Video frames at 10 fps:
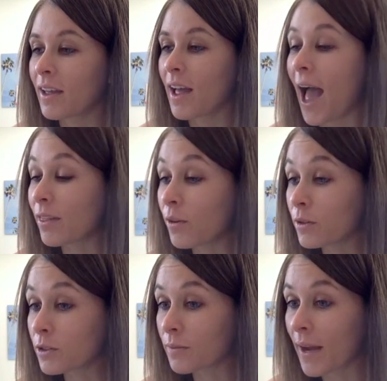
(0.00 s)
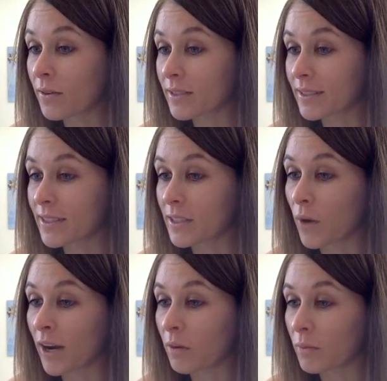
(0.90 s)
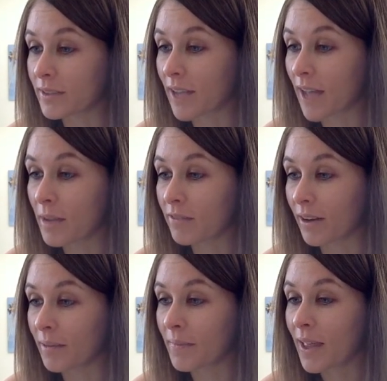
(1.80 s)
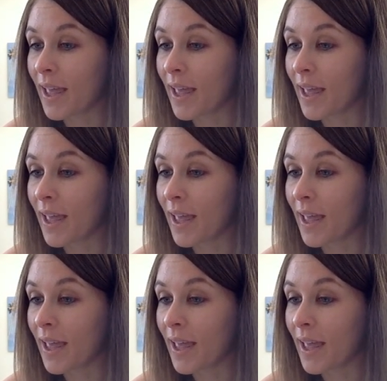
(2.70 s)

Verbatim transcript: I looked around to see where it was coming from,